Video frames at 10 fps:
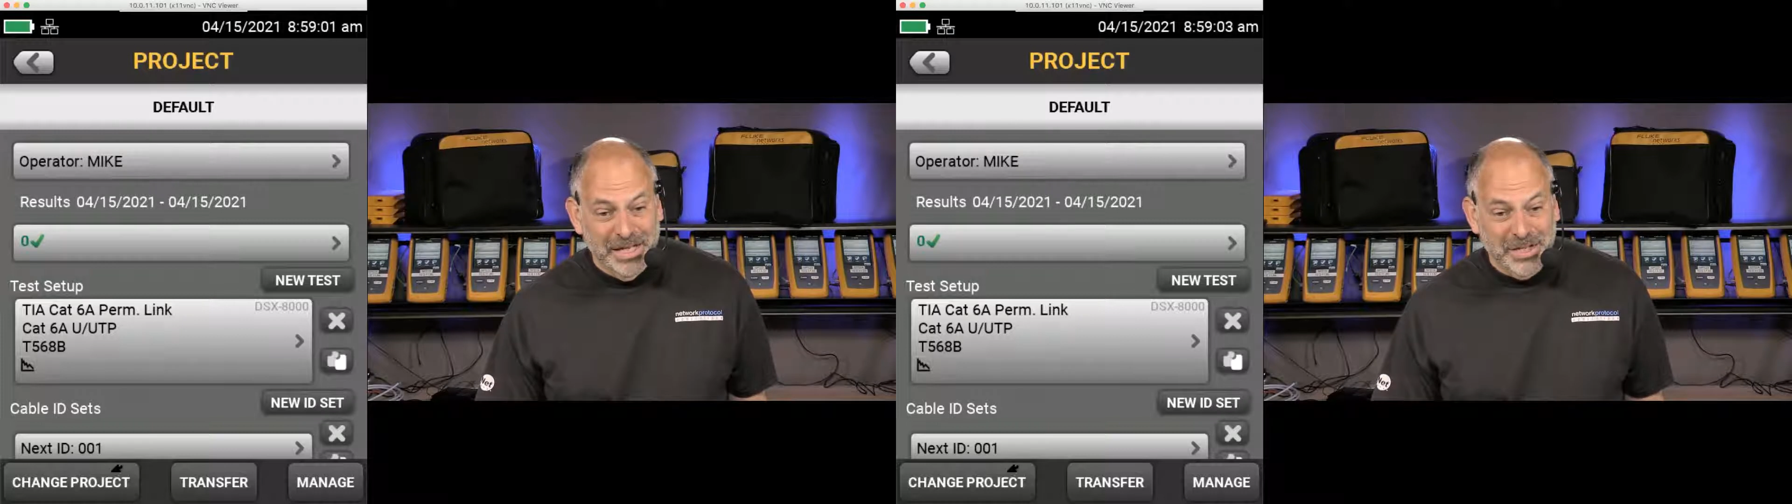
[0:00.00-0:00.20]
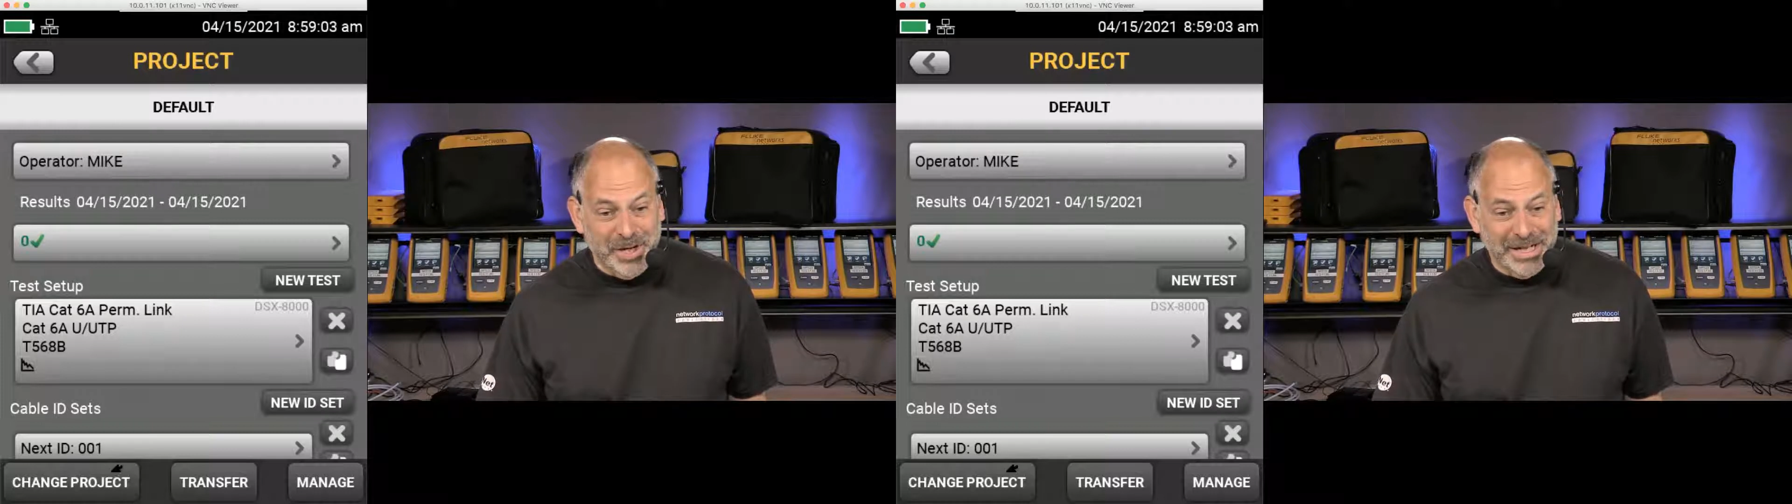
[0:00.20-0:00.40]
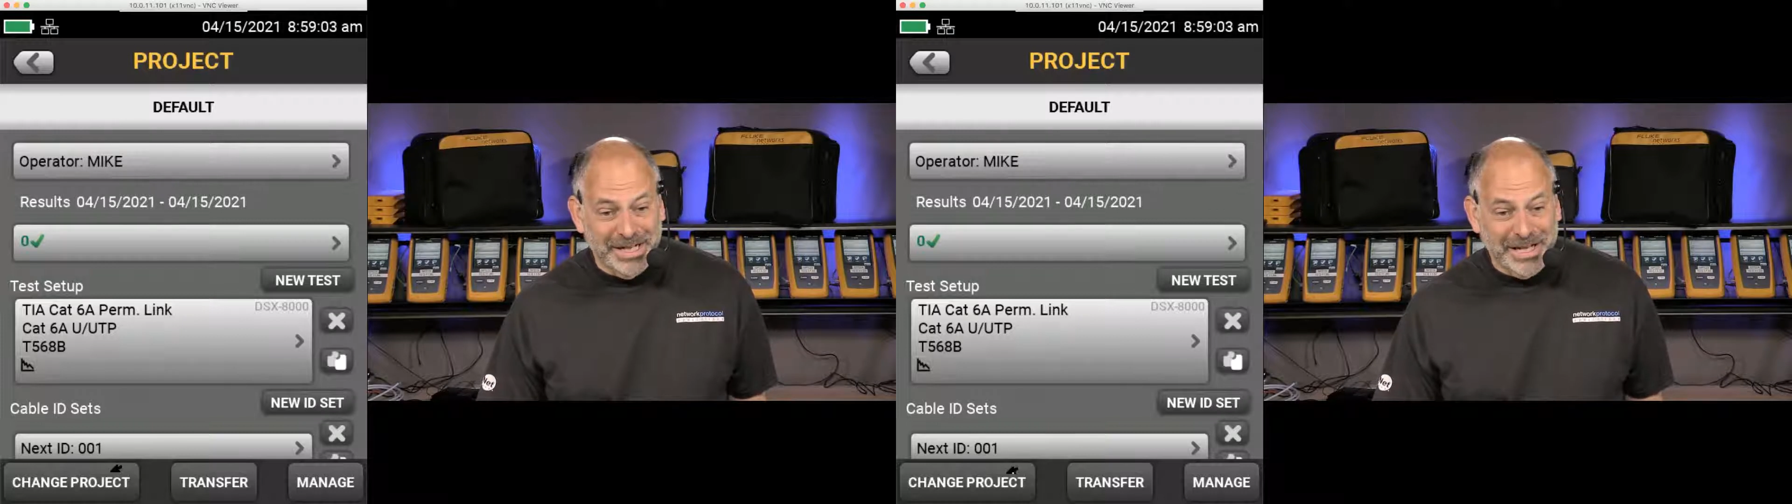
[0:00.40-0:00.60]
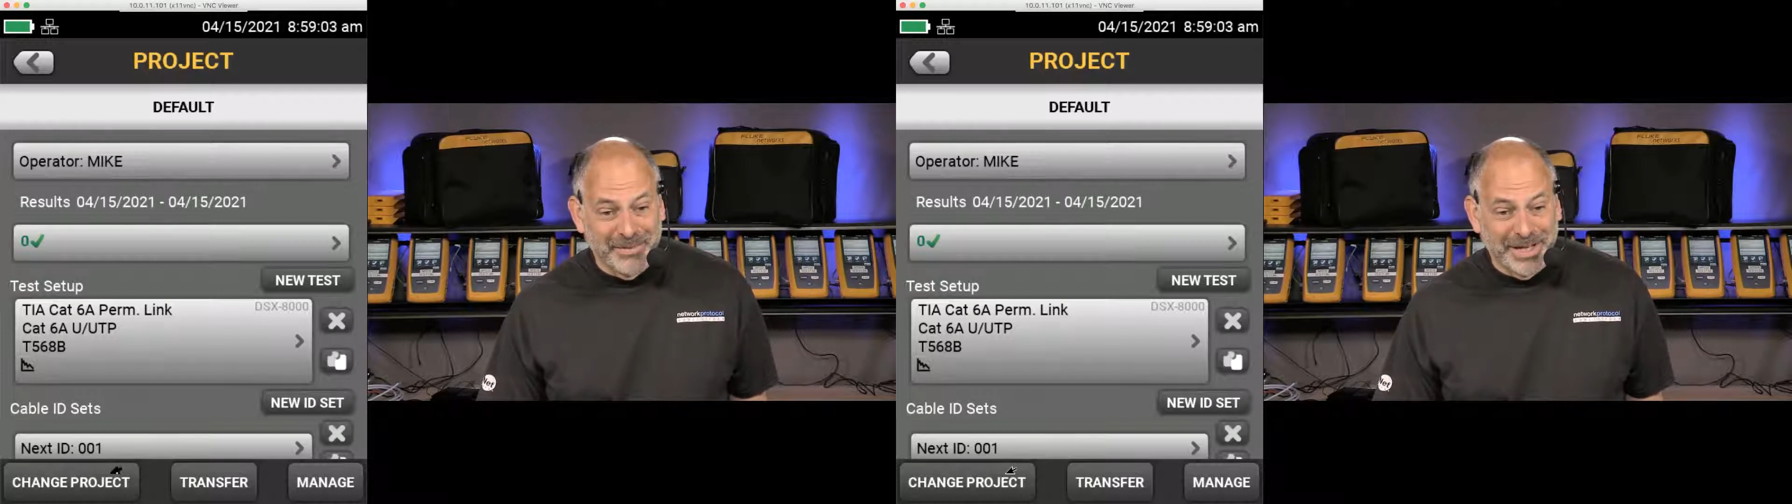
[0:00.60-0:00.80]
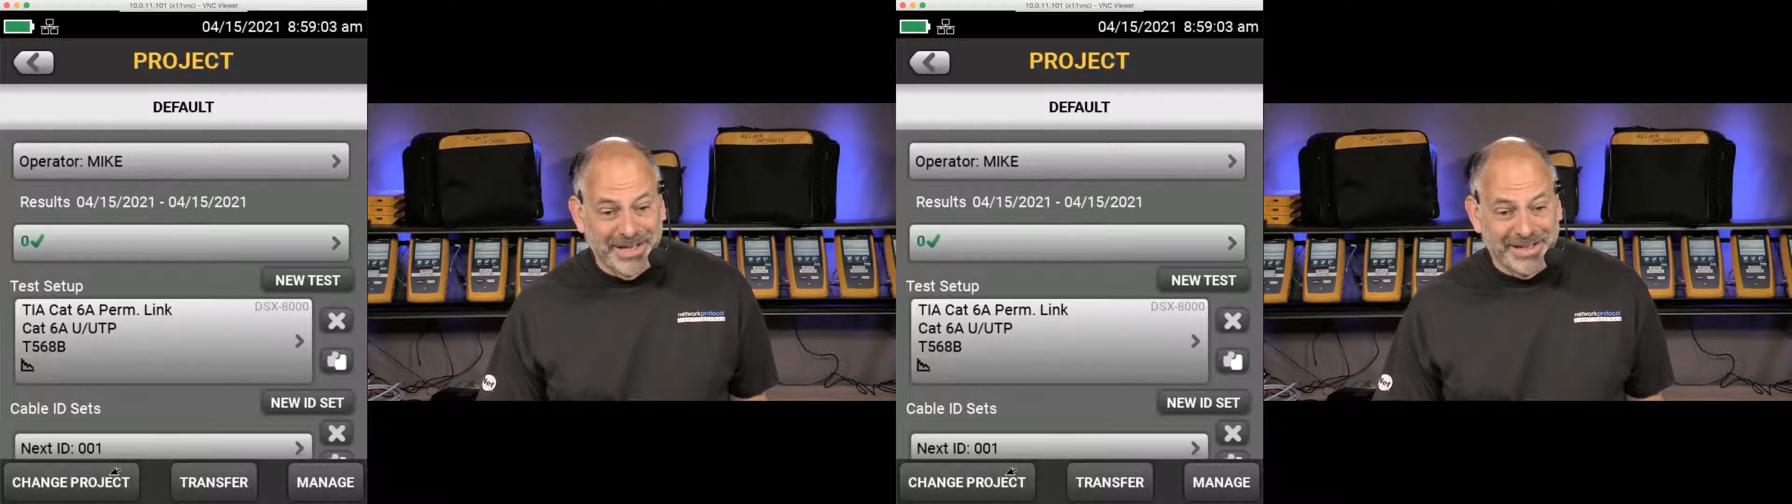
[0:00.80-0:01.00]
So I'm going to come
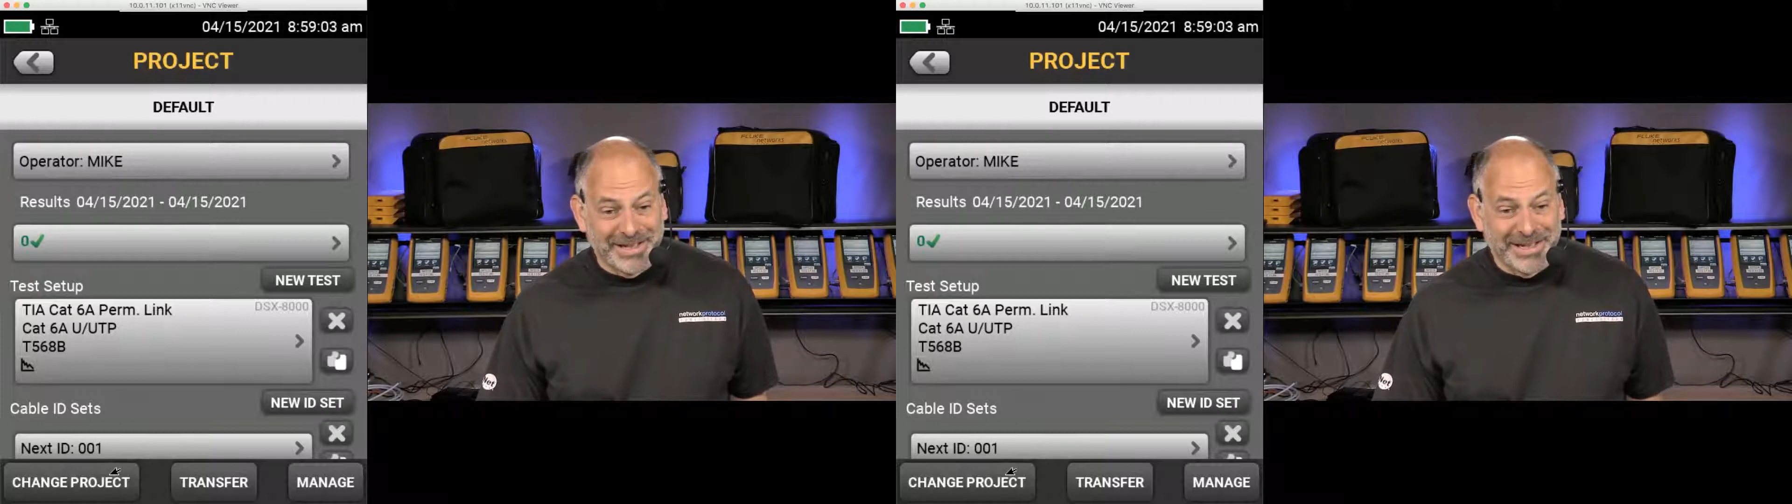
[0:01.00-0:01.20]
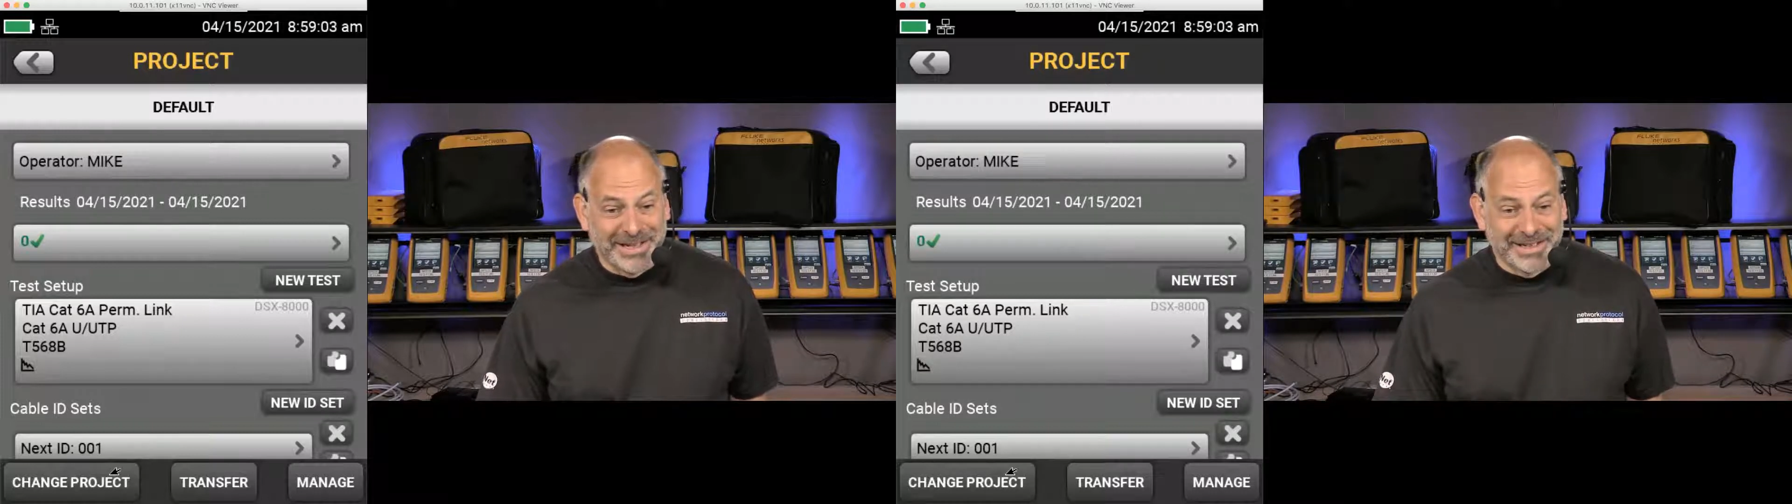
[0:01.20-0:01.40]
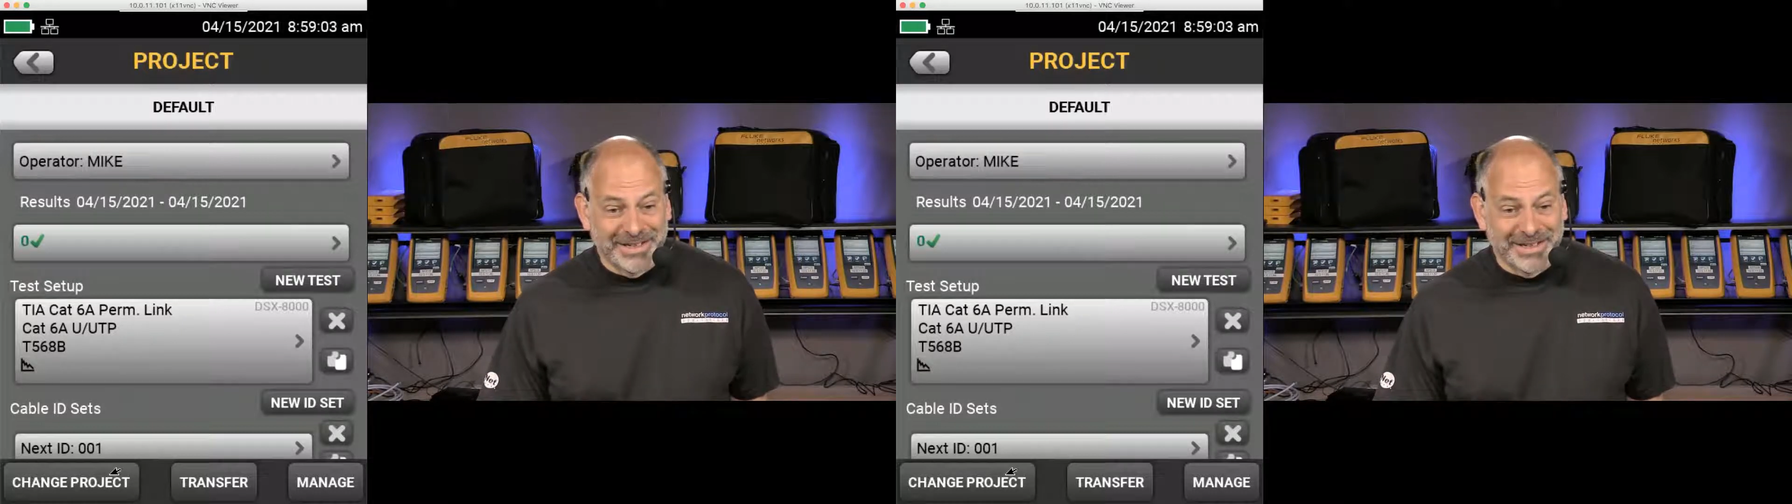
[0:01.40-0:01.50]
in and I'm going